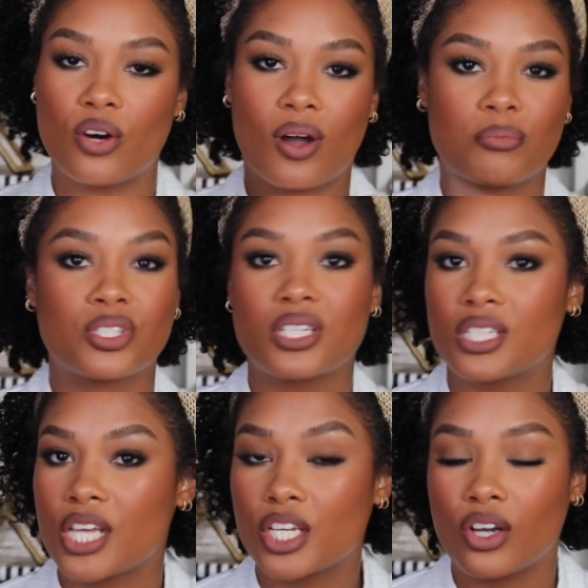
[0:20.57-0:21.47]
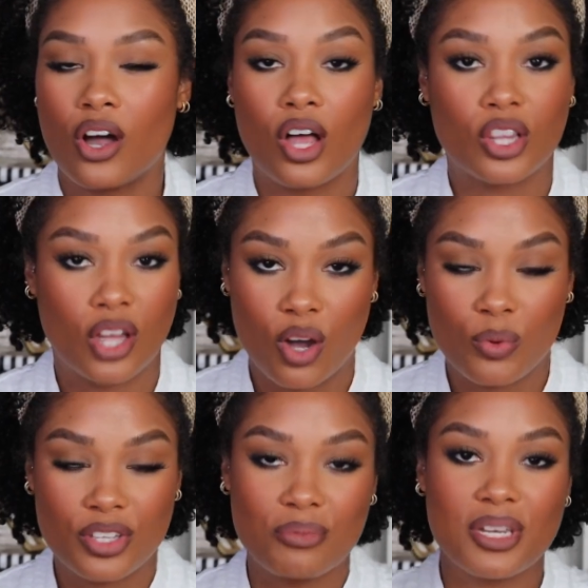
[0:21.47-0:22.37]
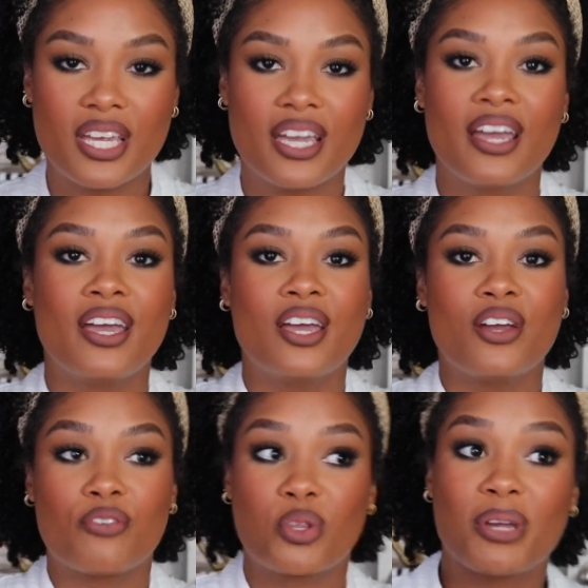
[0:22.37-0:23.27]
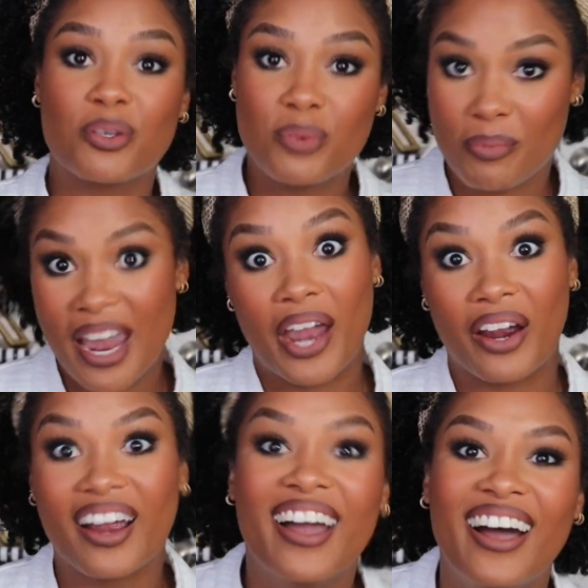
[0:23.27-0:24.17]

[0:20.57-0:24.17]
I'm just gonna take y'all along with me for the week with my hair.